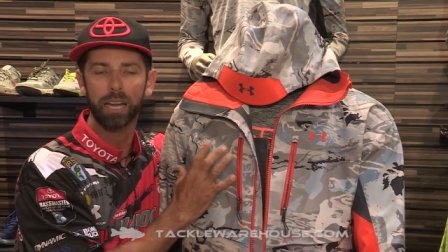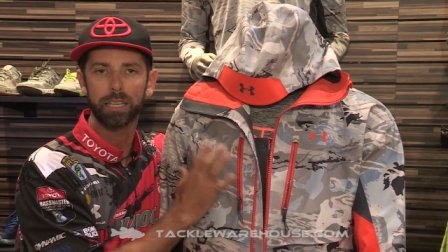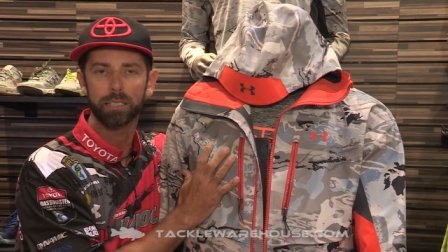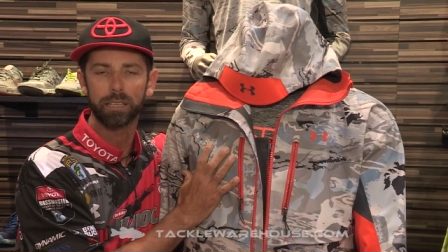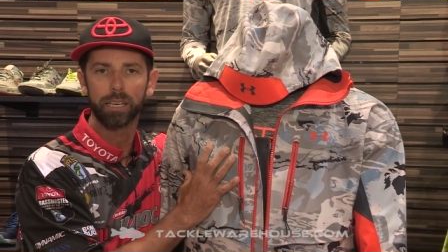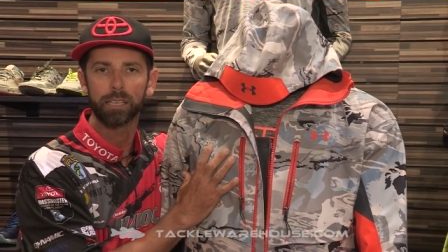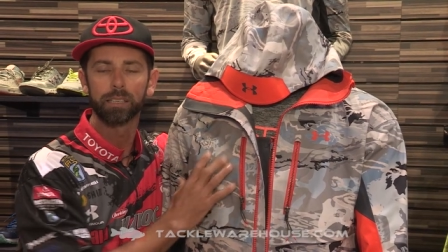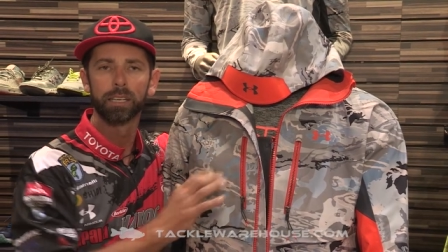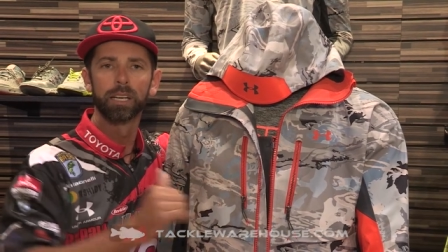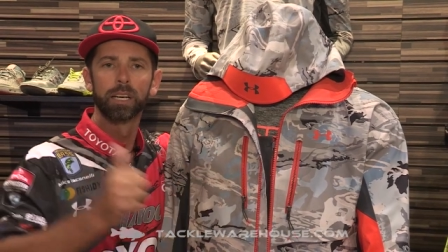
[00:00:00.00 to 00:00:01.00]
in this thing.
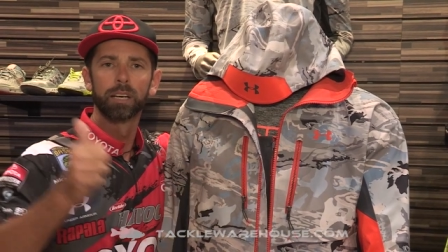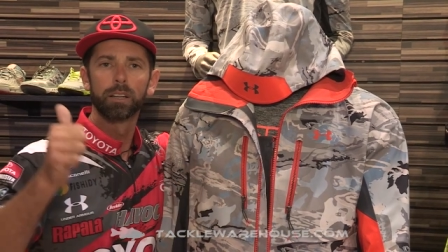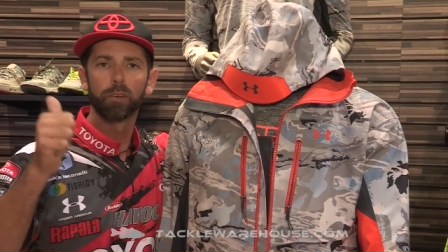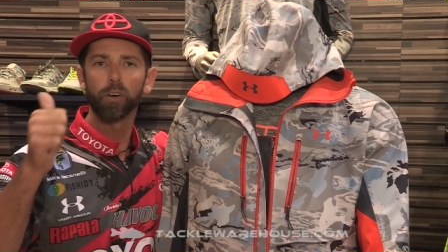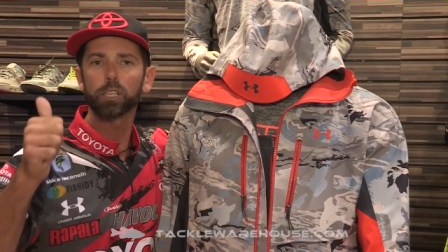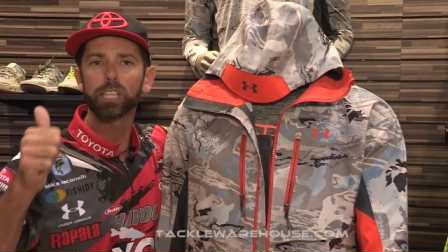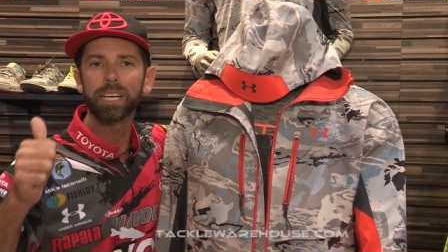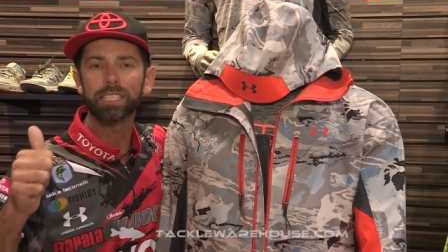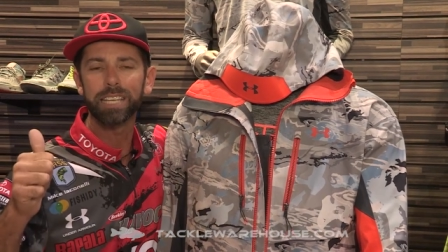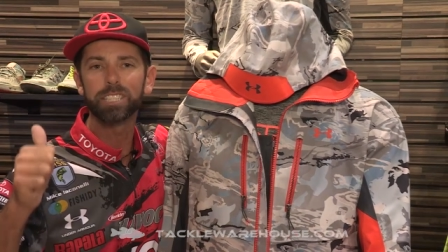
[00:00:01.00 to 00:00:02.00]
The first
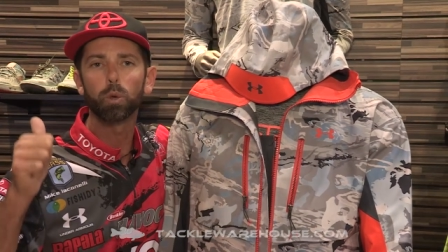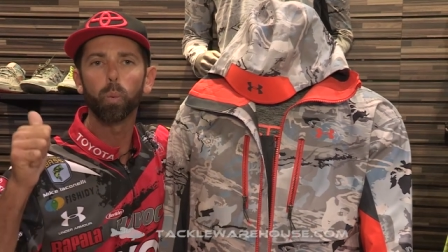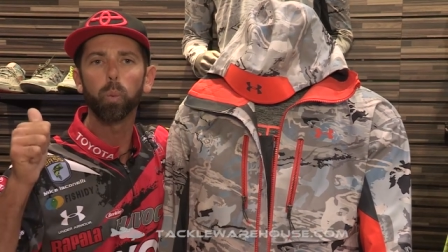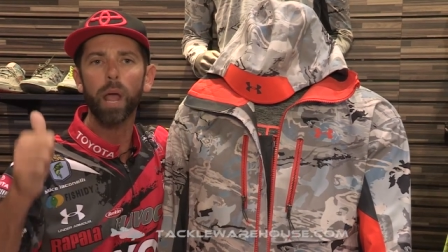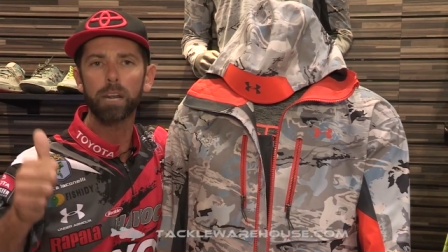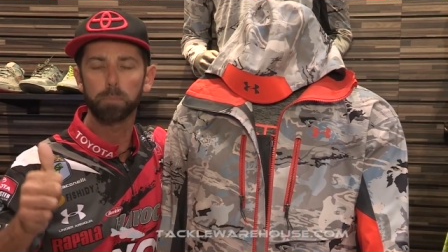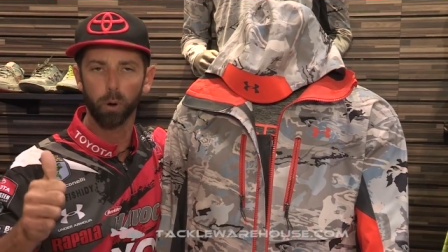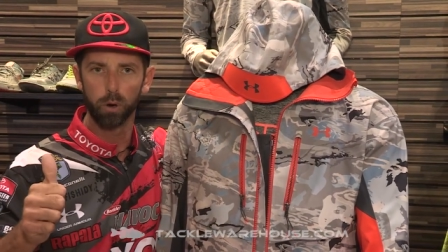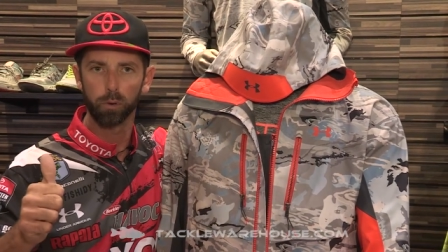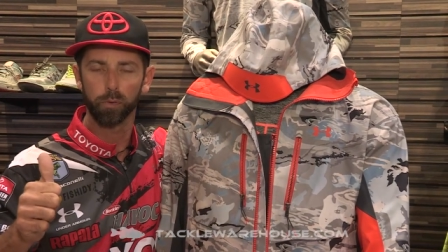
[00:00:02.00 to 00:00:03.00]
thing is it's
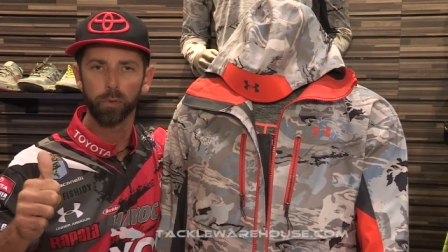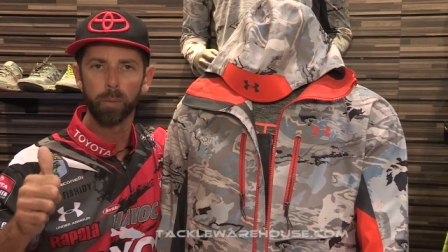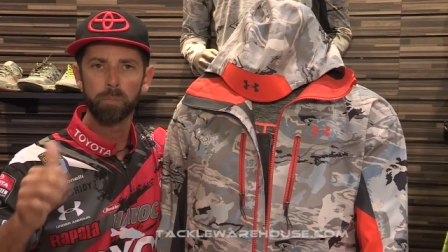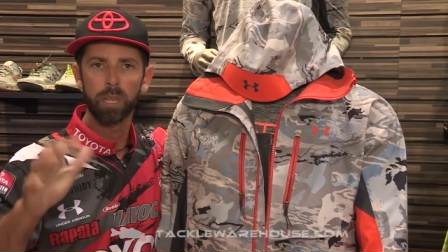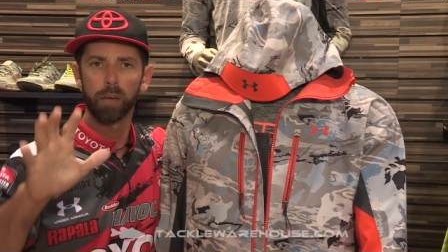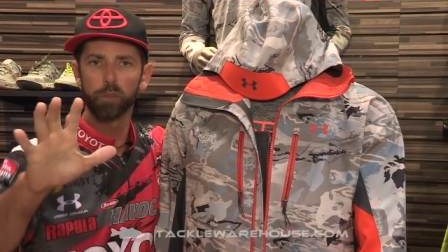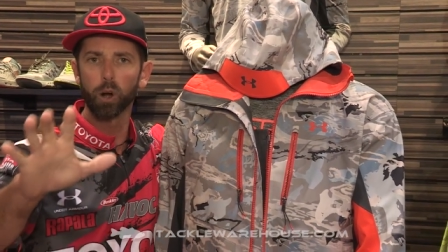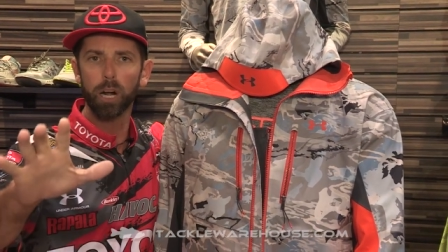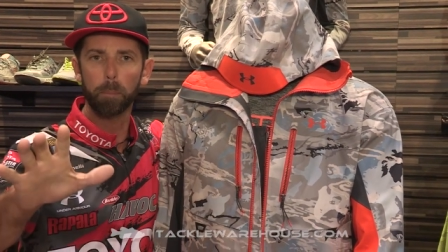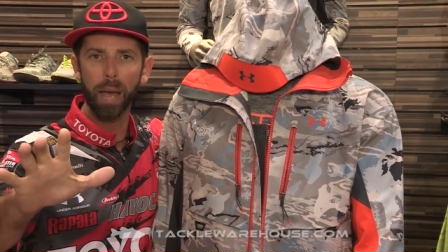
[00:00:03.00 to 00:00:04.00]
windproof. If
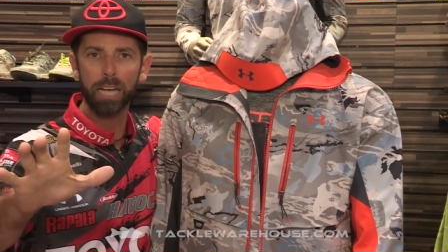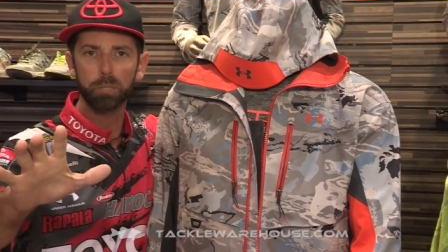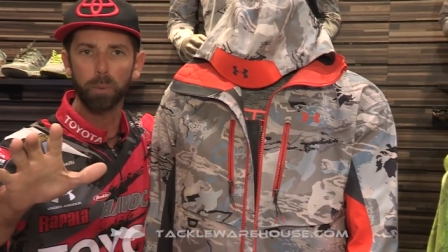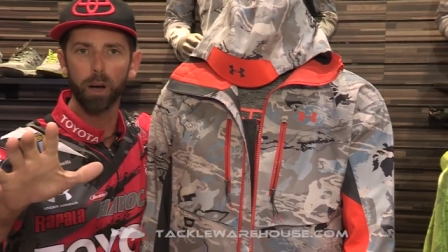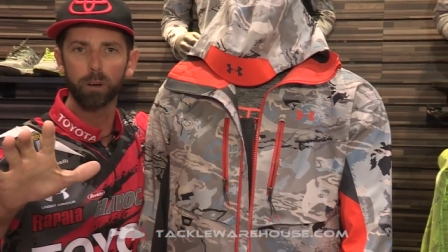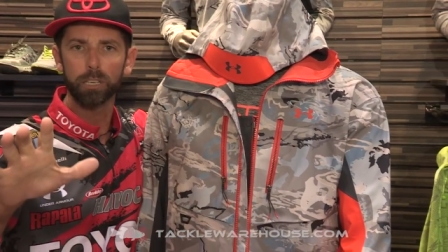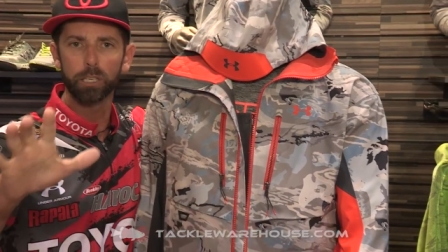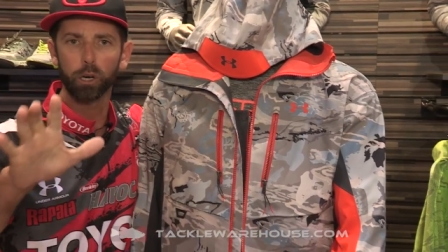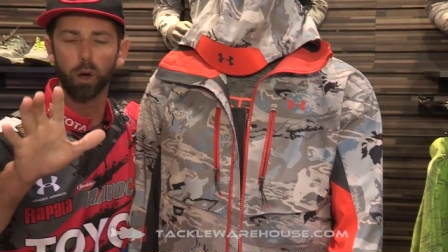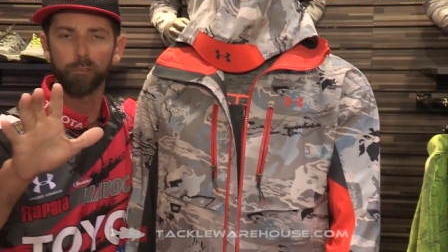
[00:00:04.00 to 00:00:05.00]
you're in a bass boat and
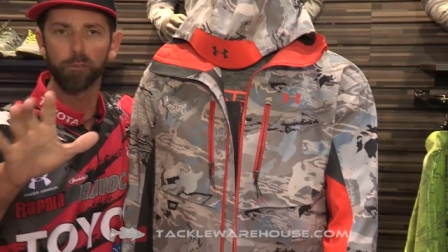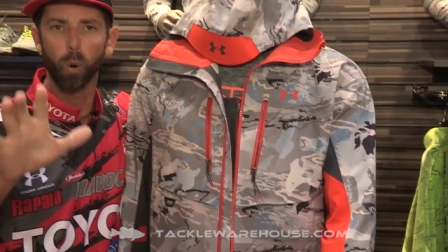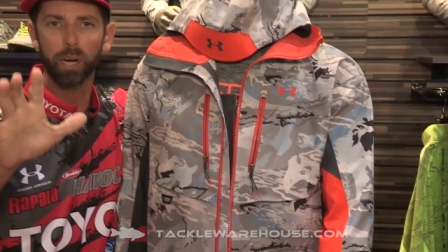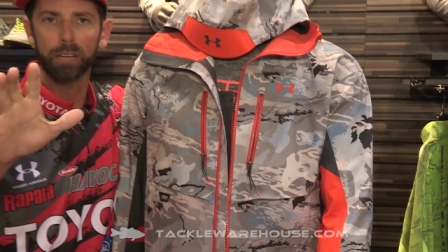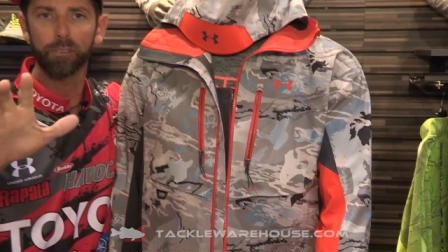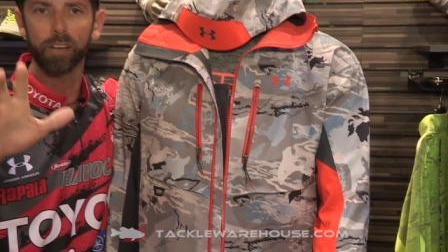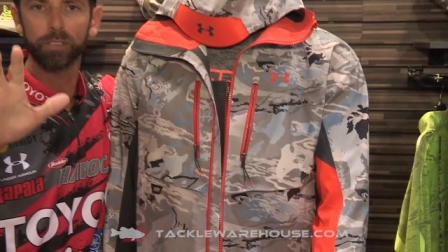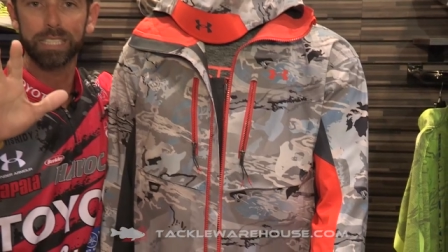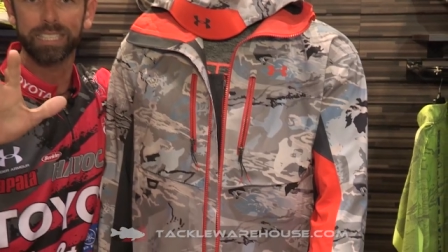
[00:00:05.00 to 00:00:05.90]
you're going 40, 50,